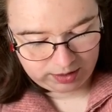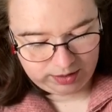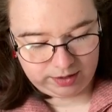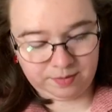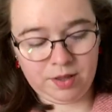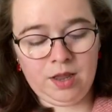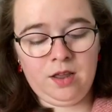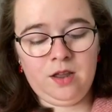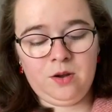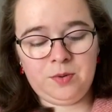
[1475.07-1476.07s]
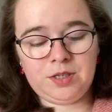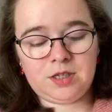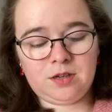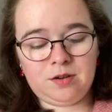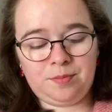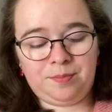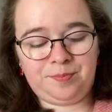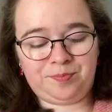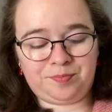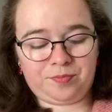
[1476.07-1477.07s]
Yeah. With
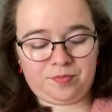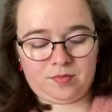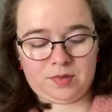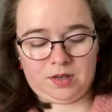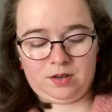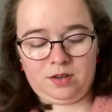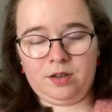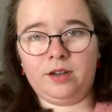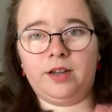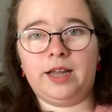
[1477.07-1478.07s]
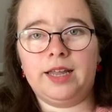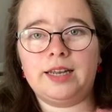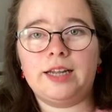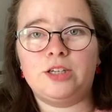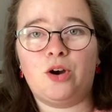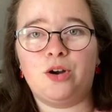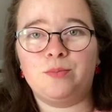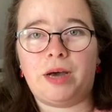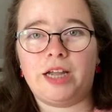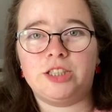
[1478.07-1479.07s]
some hand-dyed
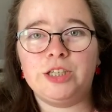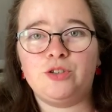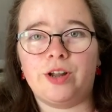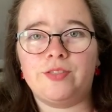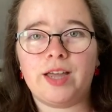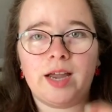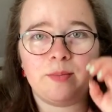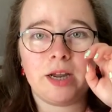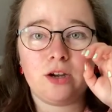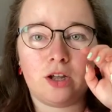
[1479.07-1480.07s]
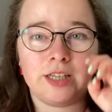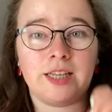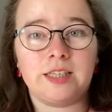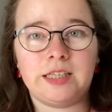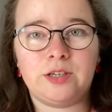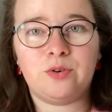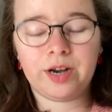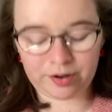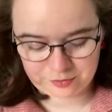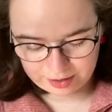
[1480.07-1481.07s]
yarn by Ginger and Thyme I got at the
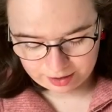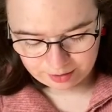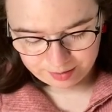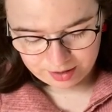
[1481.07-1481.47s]
Korea Fair.